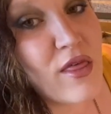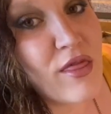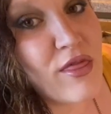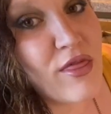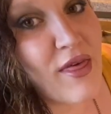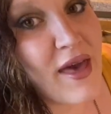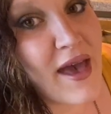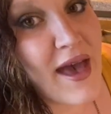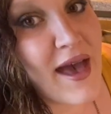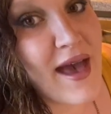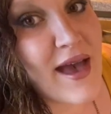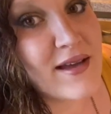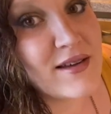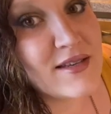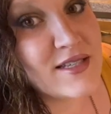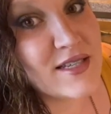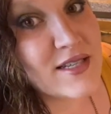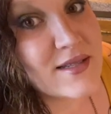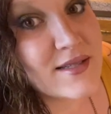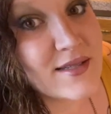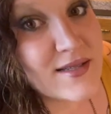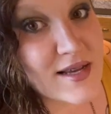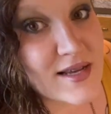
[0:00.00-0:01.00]
that
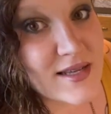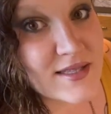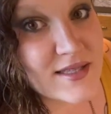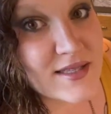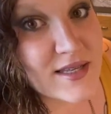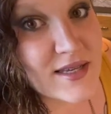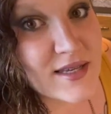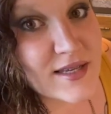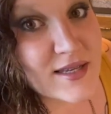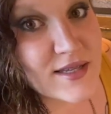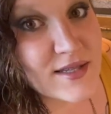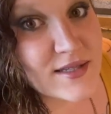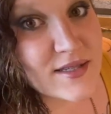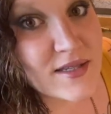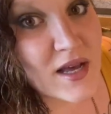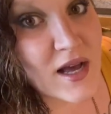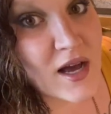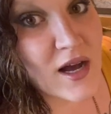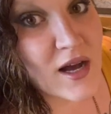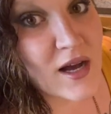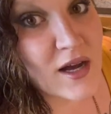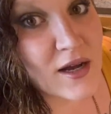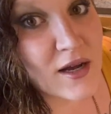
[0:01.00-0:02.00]
discusses
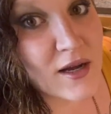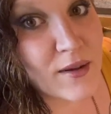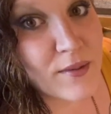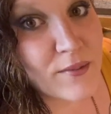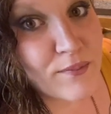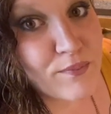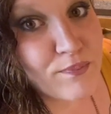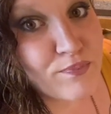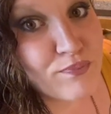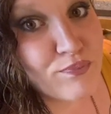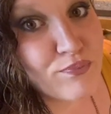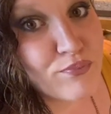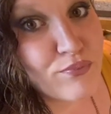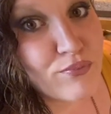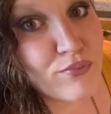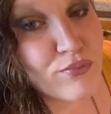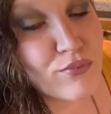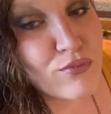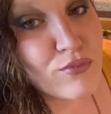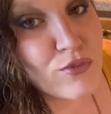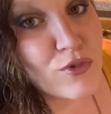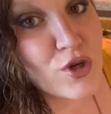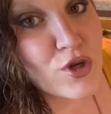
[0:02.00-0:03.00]

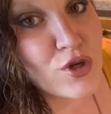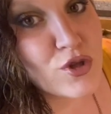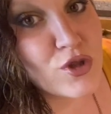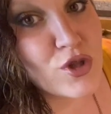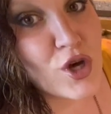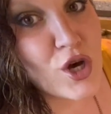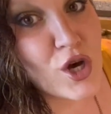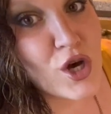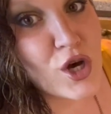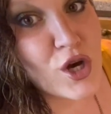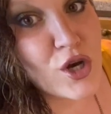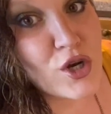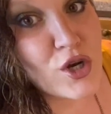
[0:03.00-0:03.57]
the